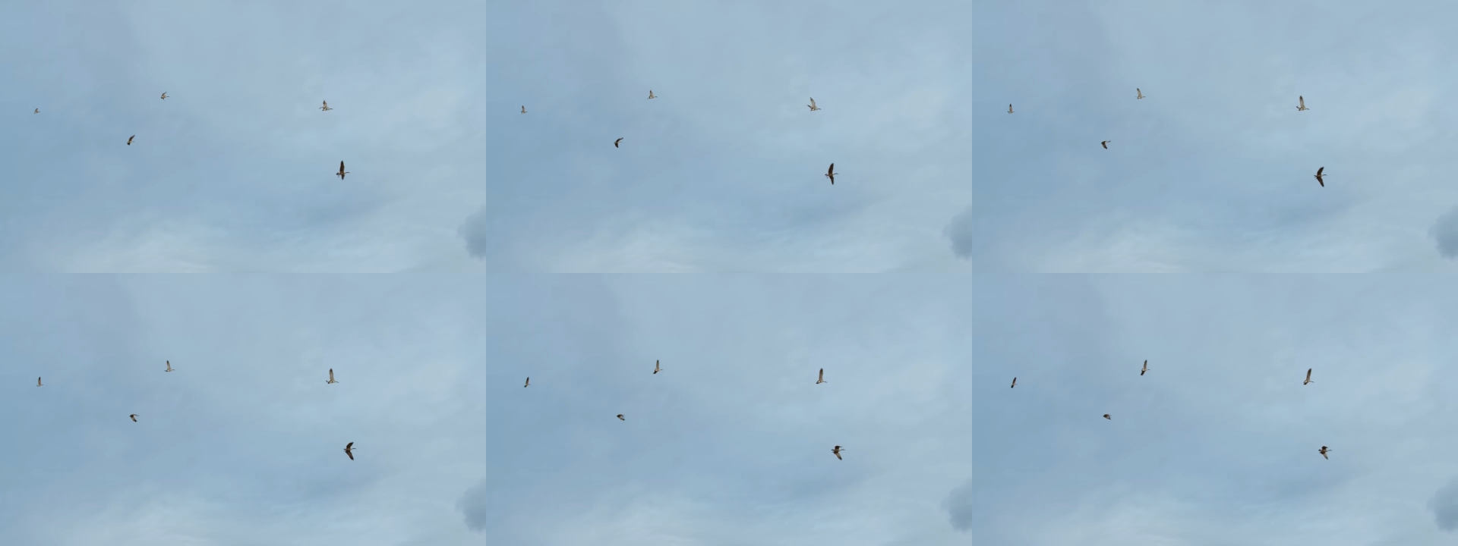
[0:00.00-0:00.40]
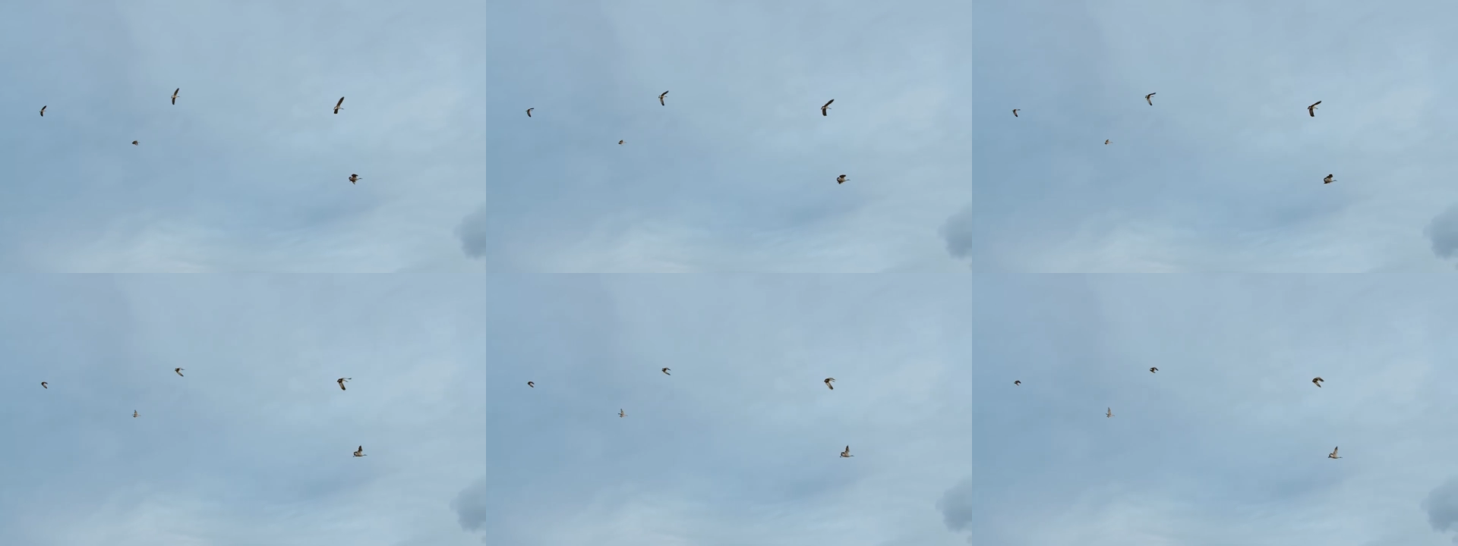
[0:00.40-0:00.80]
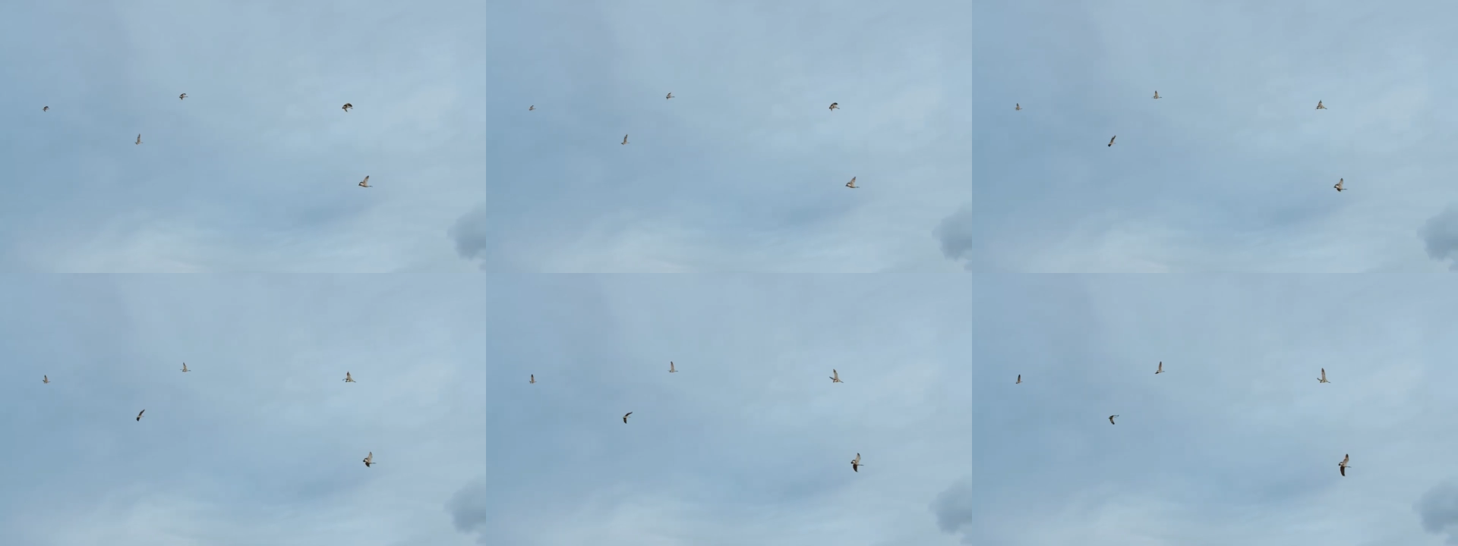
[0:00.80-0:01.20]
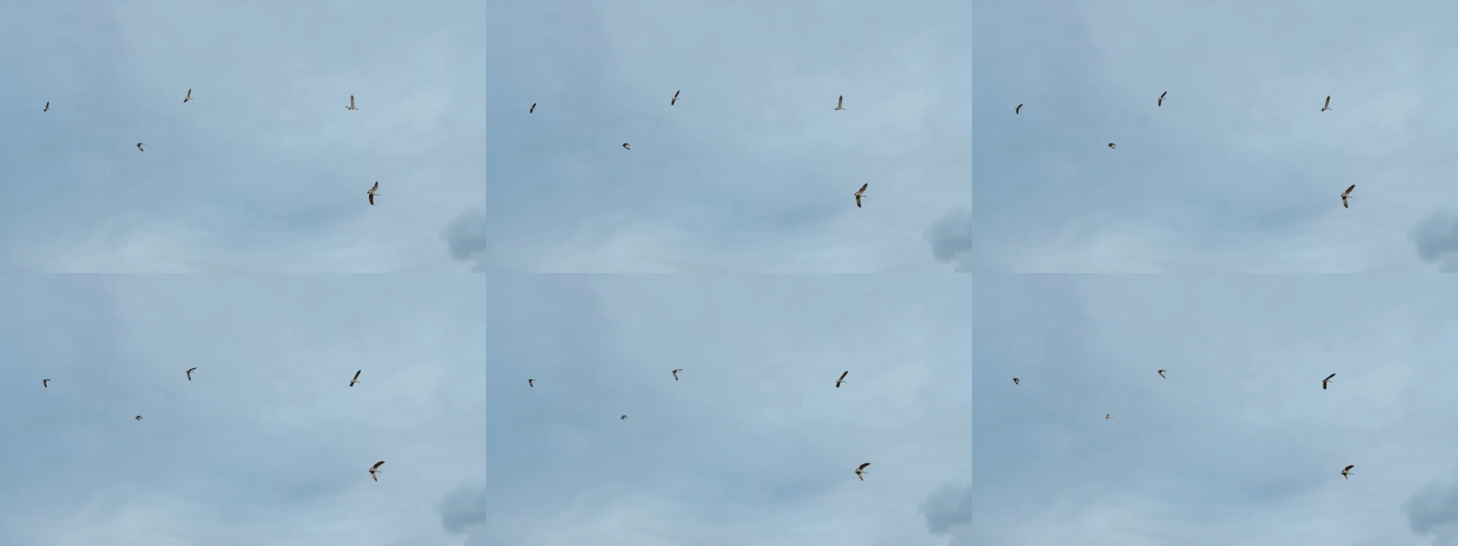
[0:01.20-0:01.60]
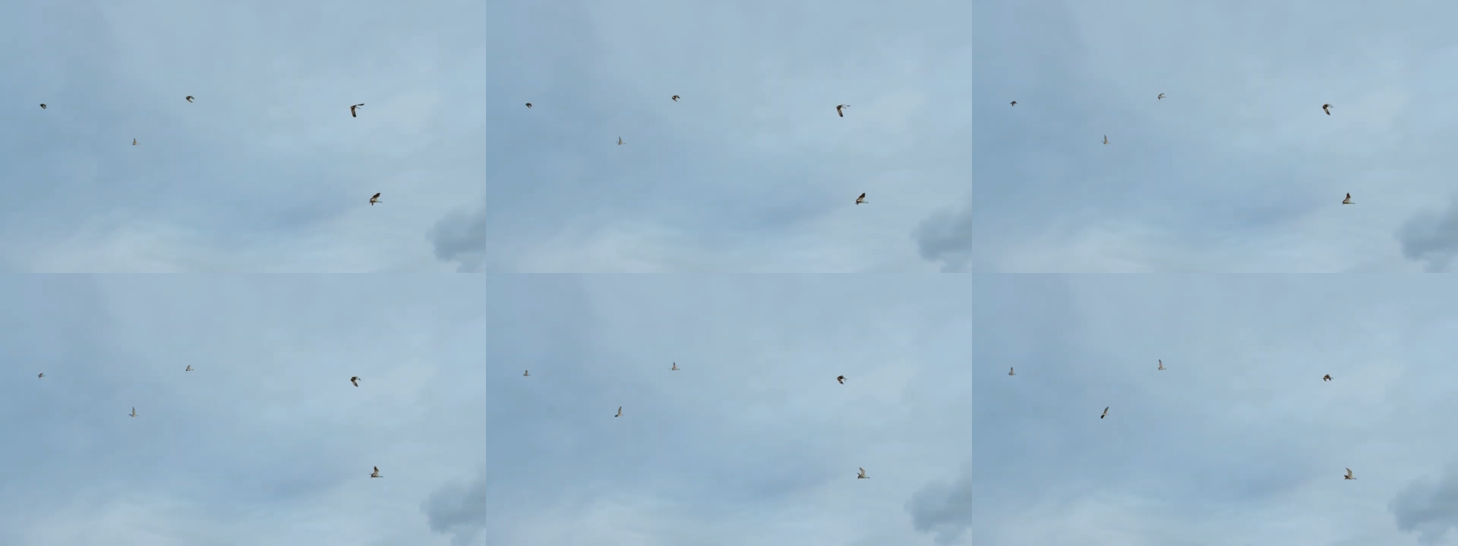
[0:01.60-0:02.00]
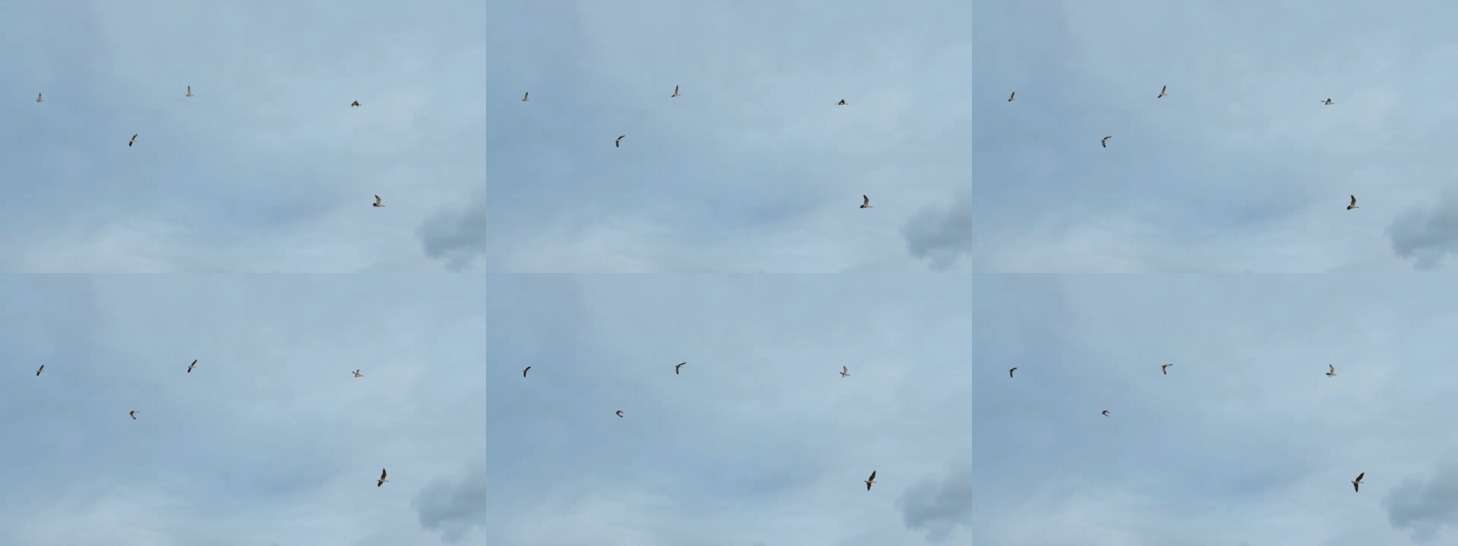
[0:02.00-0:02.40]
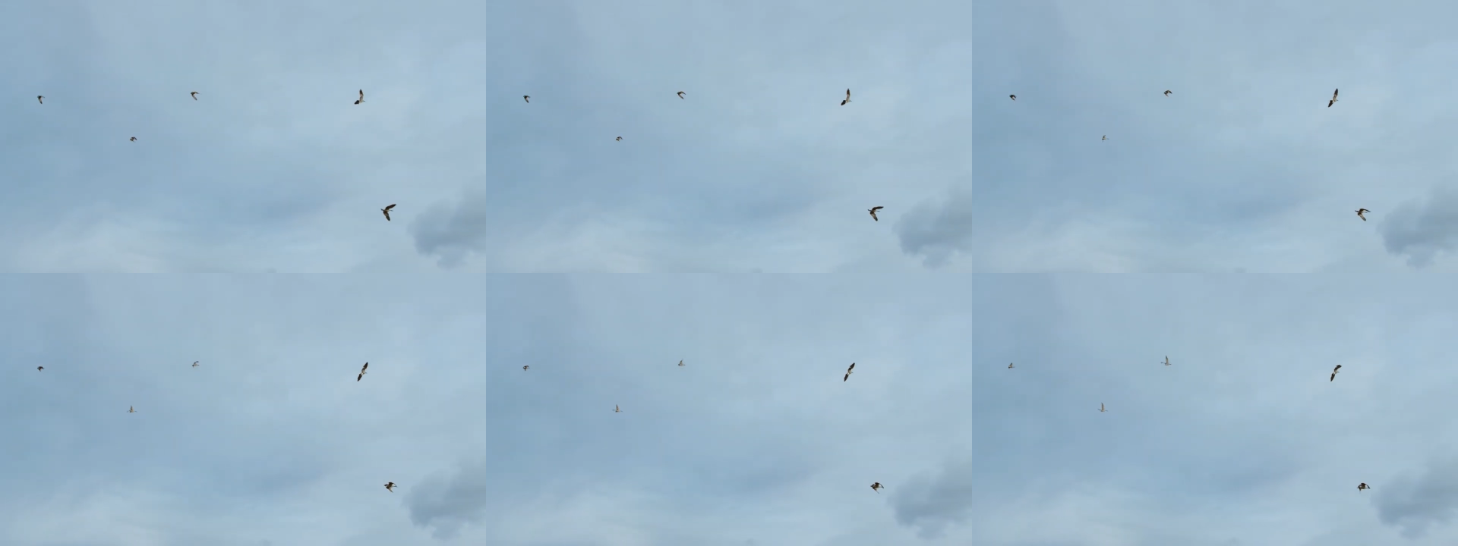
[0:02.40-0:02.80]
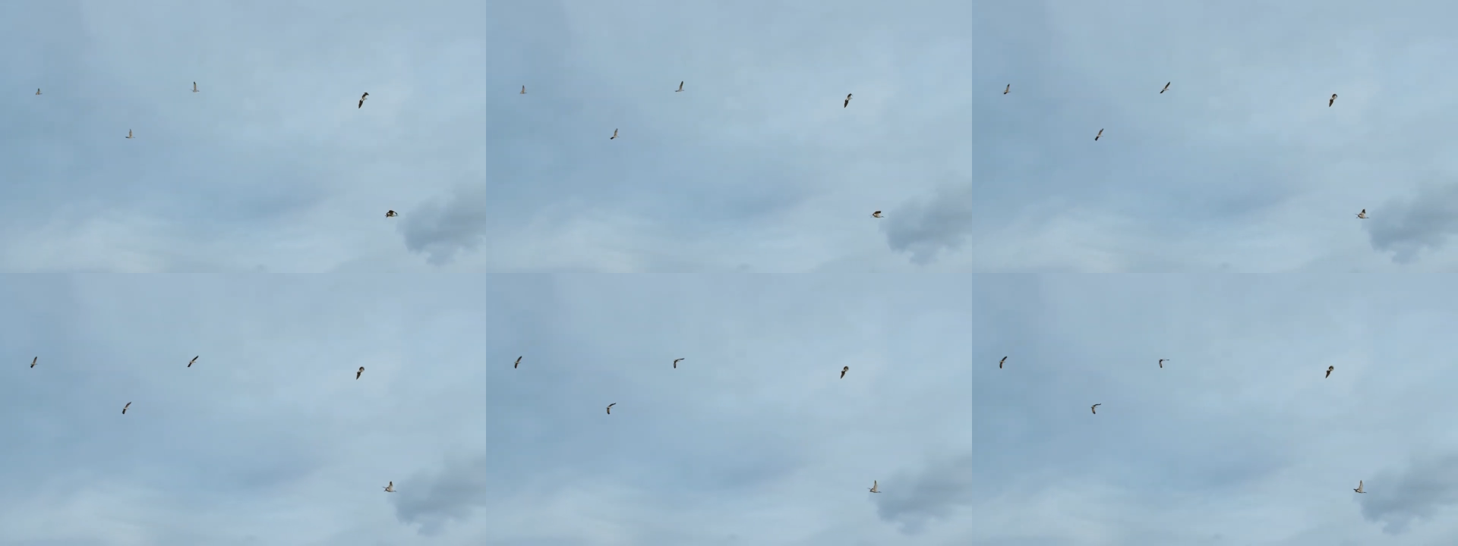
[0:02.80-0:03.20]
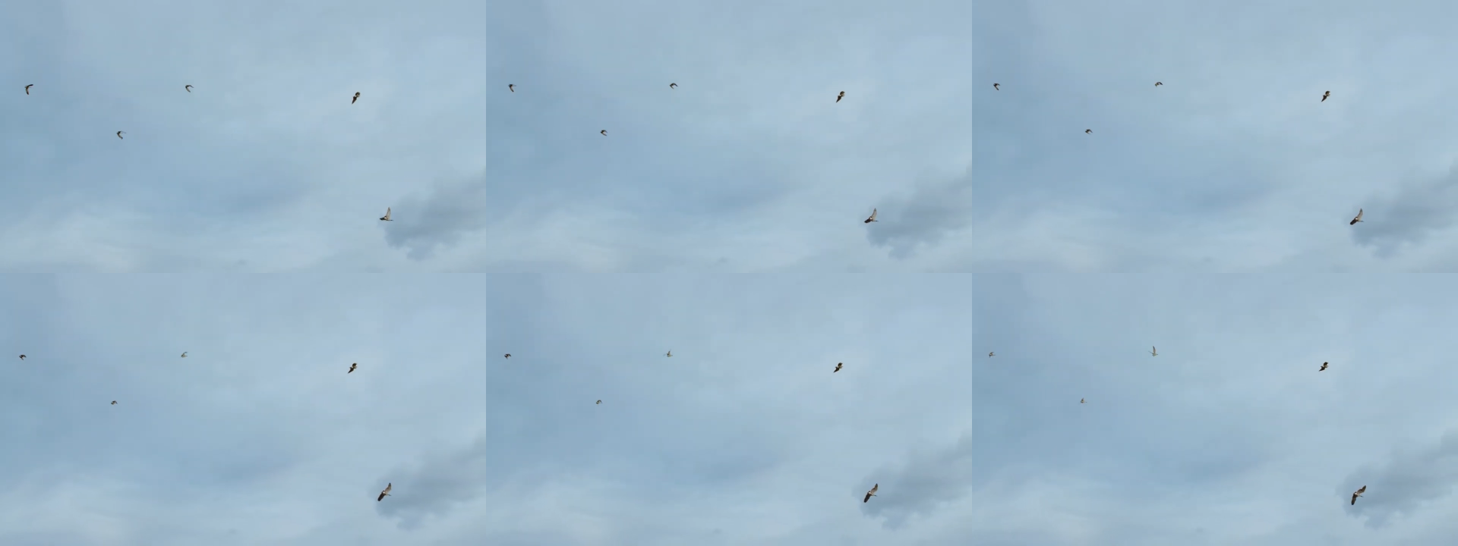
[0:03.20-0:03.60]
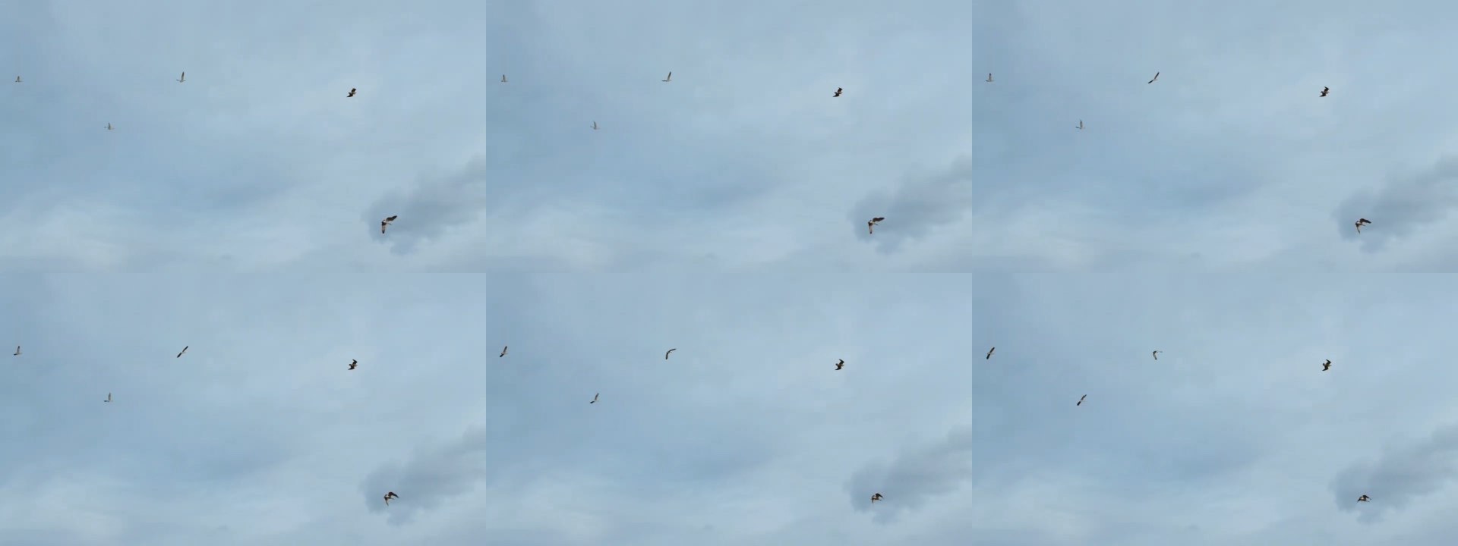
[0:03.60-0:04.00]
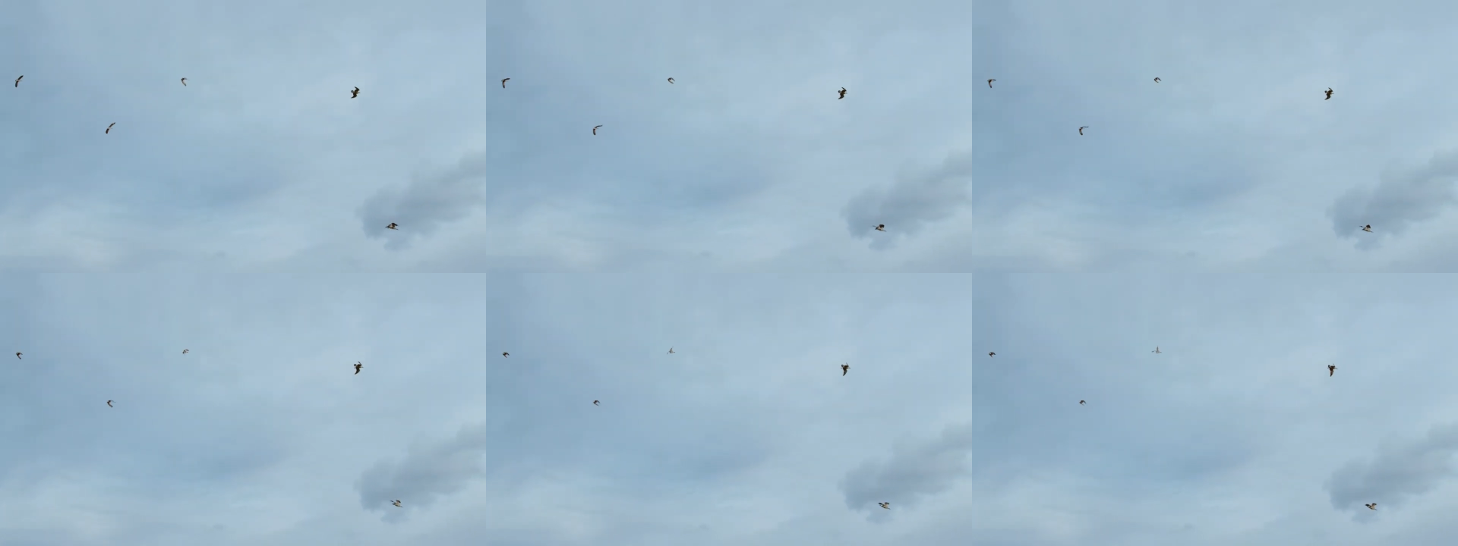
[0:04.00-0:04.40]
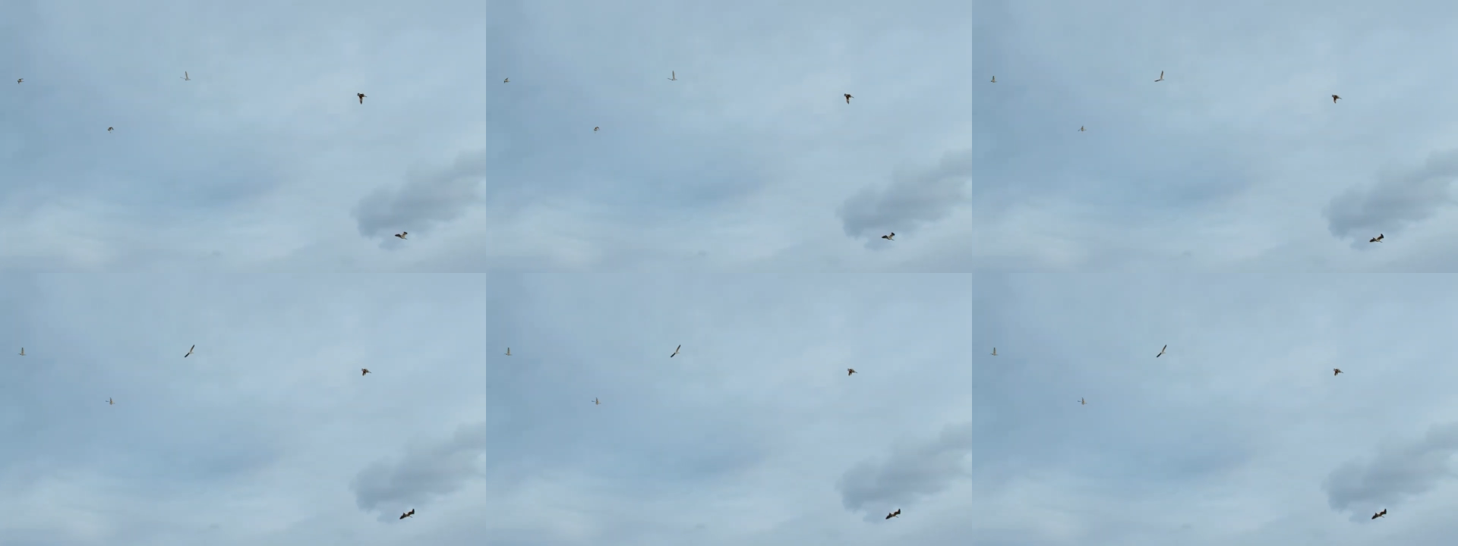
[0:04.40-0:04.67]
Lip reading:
Nobody's mouth can be seen.